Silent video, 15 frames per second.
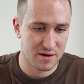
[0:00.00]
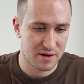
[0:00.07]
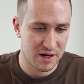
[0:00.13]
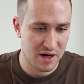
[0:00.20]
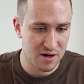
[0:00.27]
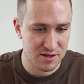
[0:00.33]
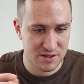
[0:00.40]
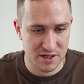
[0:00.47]

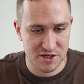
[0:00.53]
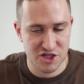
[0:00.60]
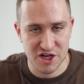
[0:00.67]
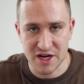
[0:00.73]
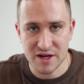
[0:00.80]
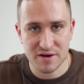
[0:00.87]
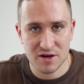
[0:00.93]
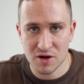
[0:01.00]
here's a
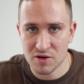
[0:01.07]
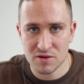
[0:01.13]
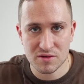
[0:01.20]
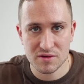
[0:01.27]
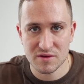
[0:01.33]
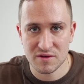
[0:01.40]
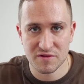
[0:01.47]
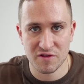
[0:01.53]
cheat
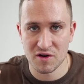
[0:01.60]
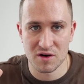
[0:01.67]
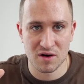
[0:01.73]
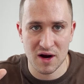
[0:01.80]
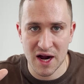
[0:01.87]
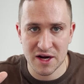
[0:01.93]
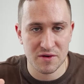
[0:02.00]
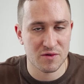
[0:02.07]
code for
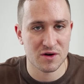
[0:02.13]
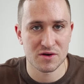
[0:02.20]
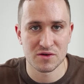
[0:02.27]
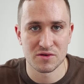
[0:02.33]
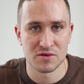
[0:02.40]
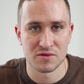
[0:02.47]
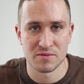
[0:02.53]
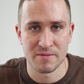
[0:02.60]
anyone
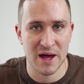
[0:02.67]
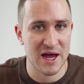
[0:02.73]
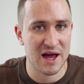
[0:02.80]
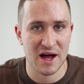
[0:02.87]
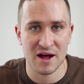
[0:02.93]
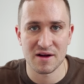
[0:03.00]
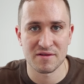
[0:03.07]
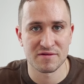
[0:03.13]
who may
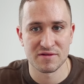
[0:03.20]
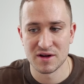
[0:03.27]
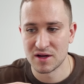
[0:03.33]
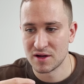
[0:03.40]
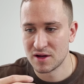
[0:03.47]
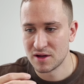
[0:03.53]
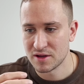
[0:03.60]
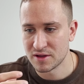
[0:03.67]
have
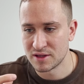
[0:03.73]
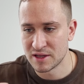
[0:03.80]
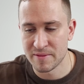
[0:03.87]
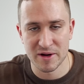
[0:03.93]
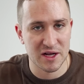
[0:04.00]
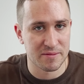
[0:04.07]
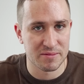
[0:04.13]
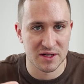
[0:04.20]

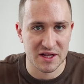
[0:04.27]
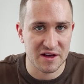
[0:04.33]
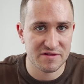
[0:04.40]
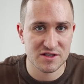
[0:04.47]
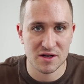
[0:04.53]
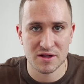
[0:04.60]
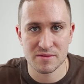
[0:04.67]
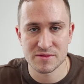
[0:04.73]
limiting
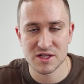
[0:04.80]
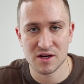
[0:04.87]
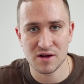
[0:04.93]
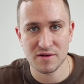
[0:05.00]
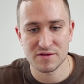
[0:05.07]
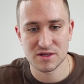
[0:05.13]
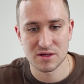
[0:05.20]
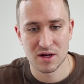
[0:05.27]
beliefs on
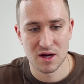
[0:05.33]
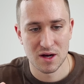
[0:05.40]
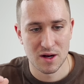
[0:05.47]
themselves.